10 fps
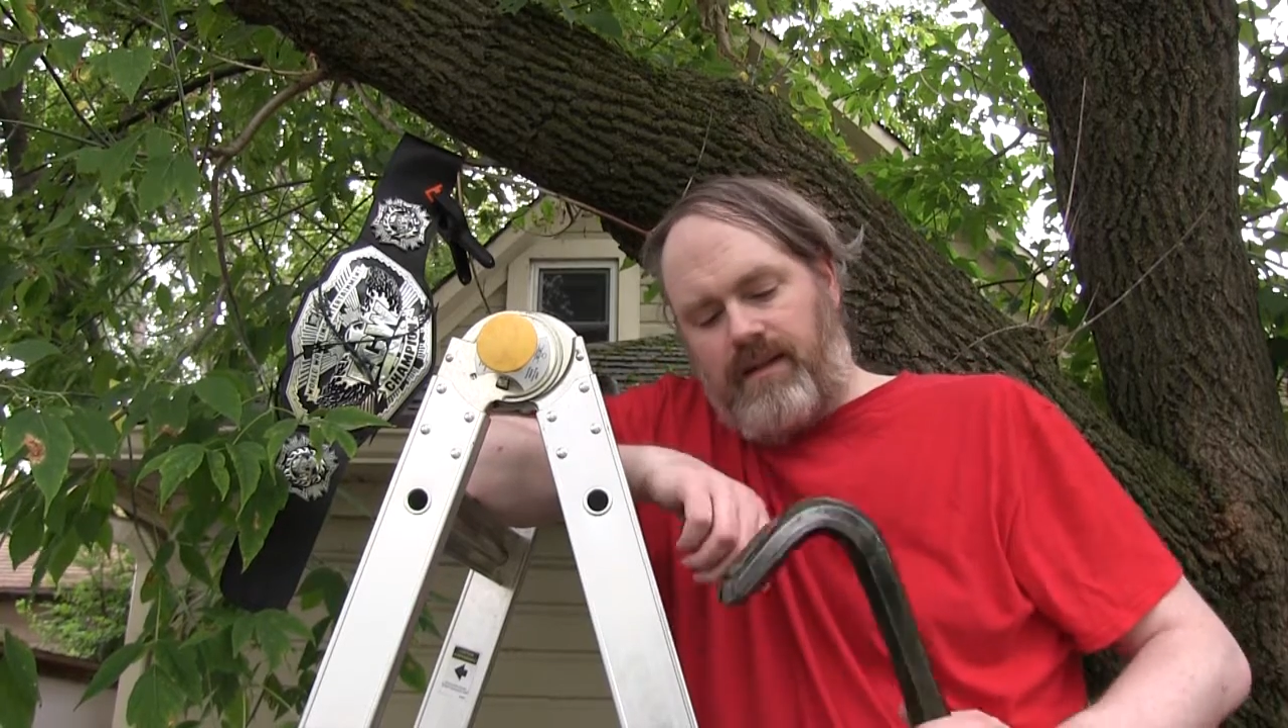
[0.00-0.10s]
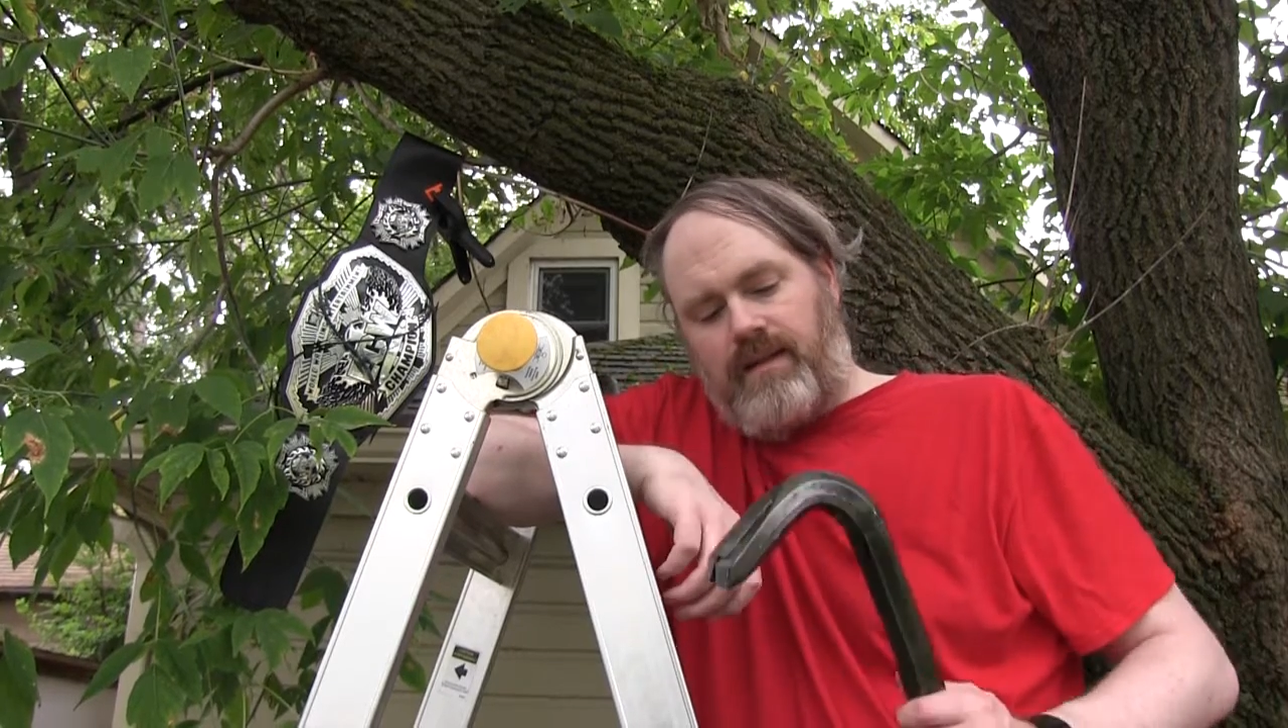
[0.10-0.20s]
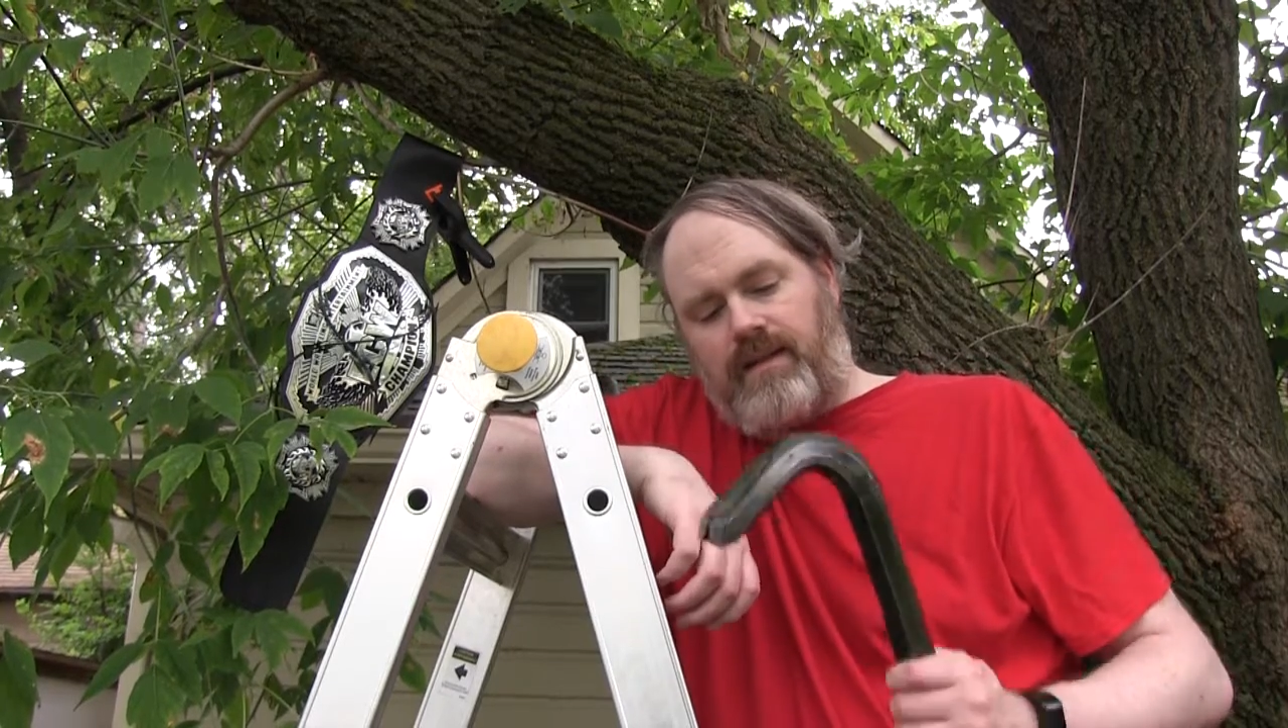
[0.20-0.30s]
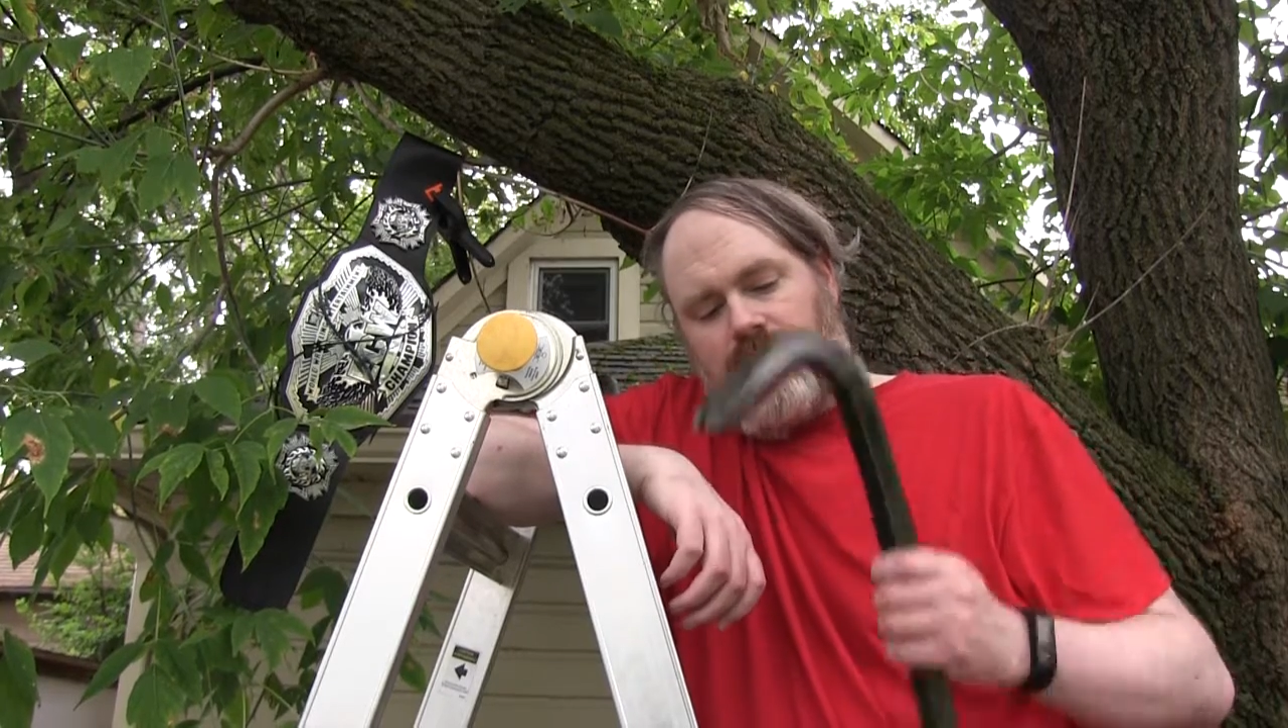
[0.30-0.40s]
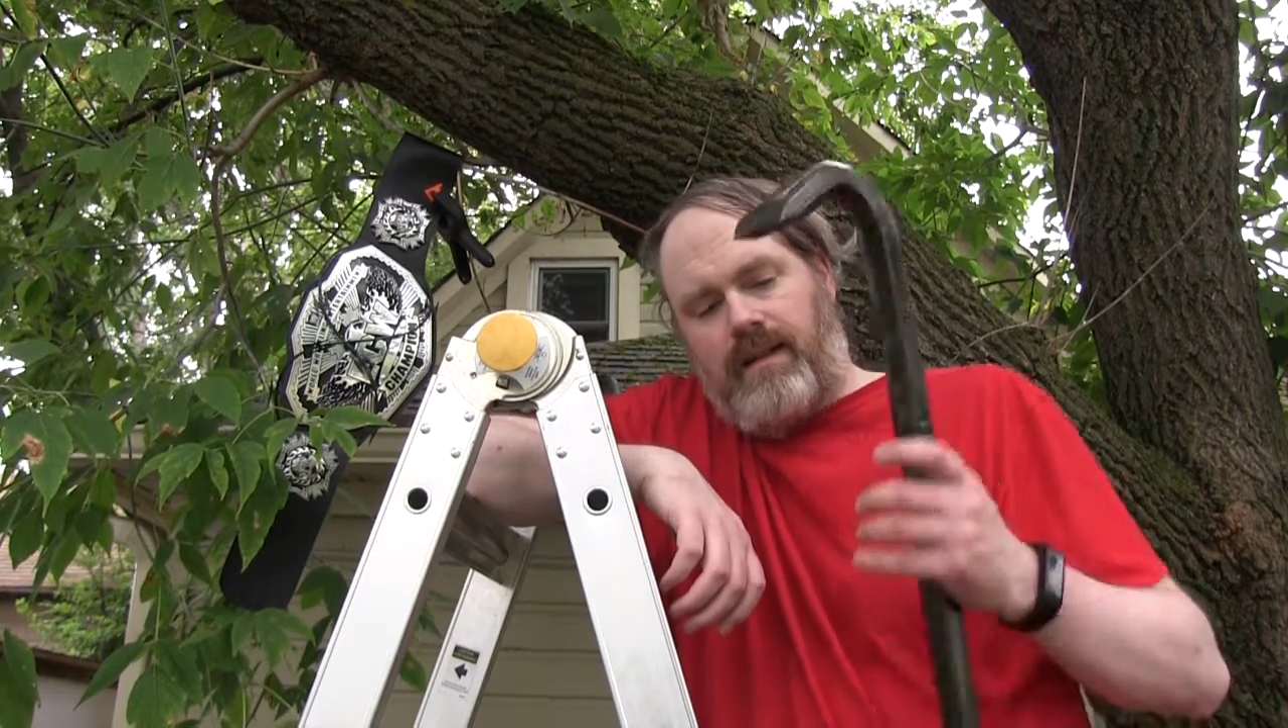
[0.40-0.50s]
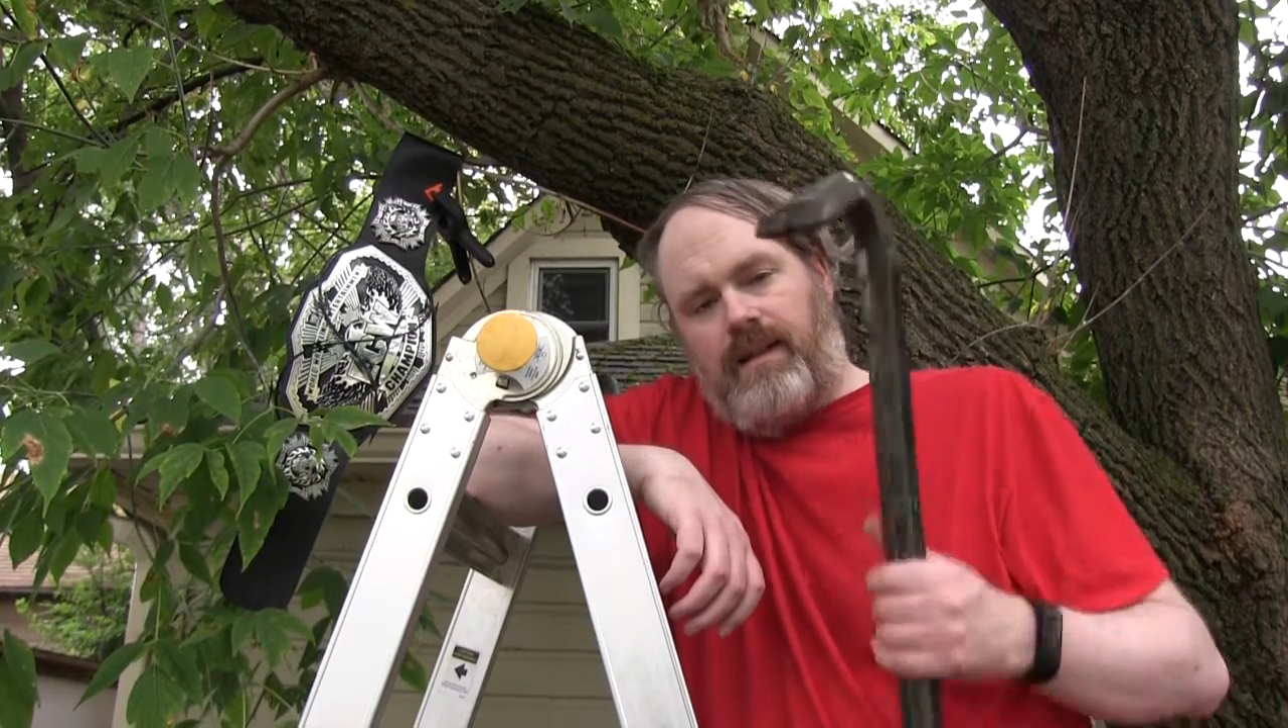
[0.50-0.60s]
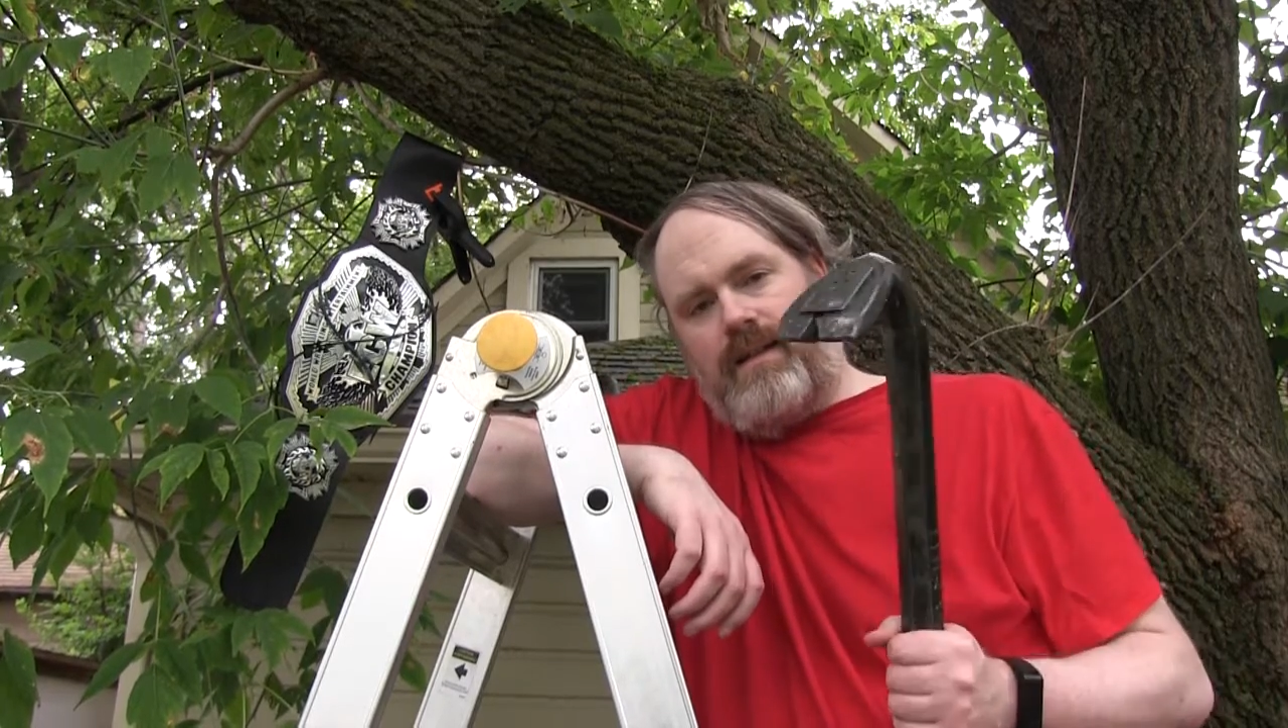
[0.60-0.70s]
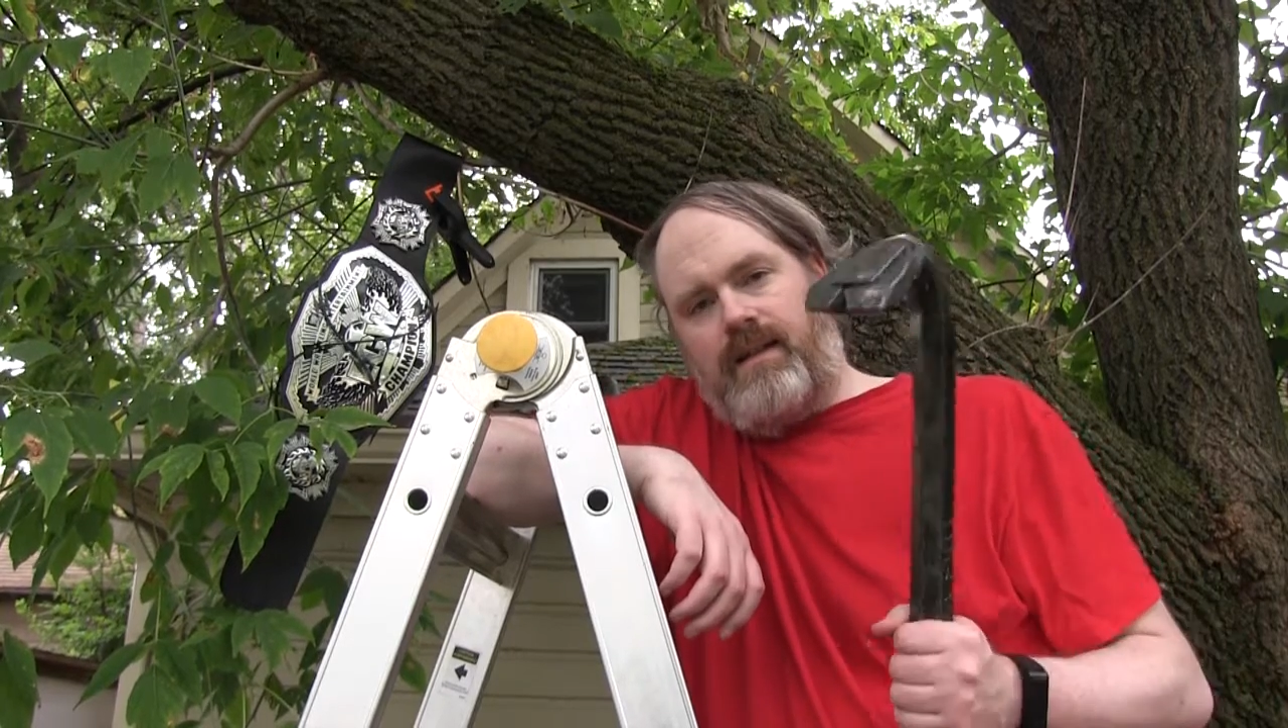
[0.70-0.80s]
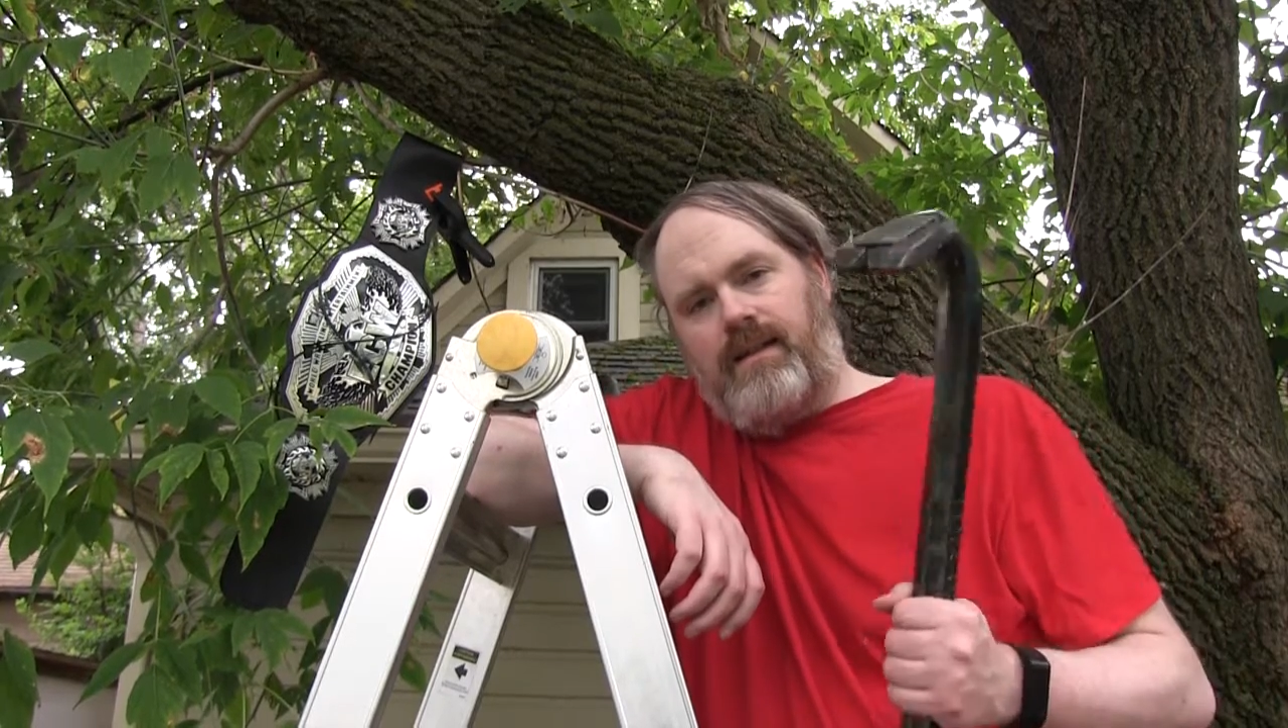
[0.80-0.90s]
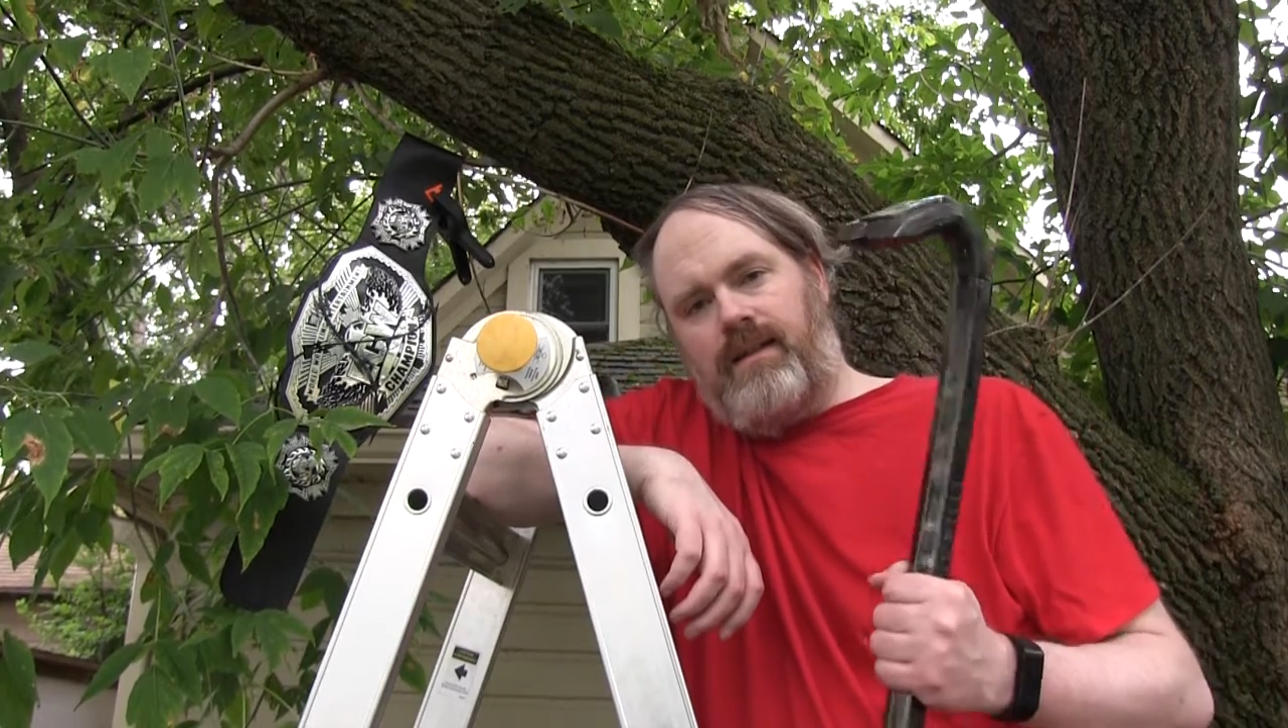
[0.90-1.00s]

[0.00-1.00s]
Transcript: it's uh,